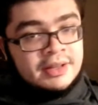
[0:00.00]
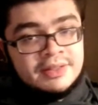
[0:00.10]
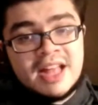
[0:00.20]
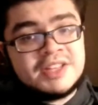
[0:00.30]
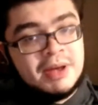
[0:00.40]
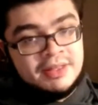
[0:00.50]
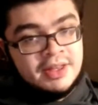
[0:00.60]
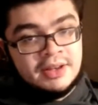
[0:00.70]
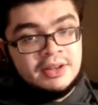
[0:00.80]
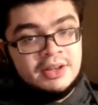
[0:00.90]
That's my thing.
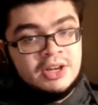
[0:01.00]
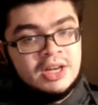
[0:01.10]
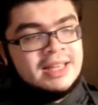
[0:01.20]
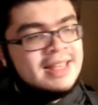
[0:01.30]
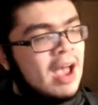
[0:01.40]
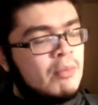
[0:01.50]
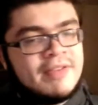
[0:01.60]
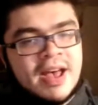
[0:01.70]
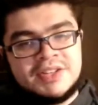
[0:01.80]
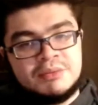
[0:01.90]
Yeah, we've
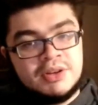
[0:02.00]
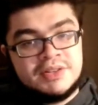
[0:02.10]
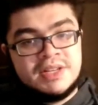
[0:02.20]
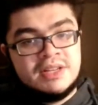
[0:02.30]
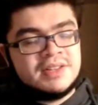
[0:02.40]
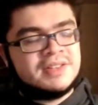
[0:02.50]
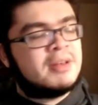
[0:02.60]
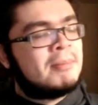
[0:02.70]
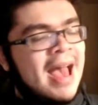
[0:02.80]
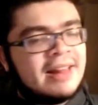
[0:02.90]
had some good seasons. The
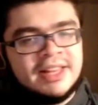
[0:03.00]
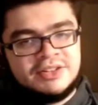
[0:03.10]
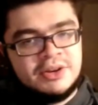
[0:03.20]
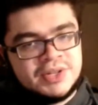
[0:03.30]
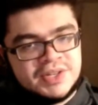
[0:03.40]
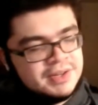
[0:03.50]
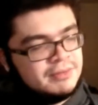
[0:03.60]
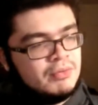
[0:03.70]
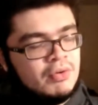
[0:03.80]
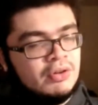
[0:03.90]
Matt Latoses of
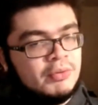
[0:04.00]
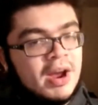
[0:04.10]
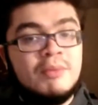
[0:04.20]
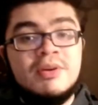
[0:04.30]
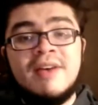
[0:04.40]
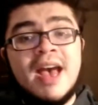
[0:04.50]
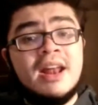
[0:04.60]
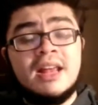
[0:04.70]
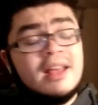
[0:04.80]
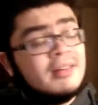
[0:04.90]
the world, right? We've
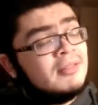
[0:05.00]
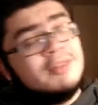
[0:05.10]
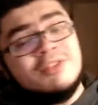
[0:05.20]
had, hey, even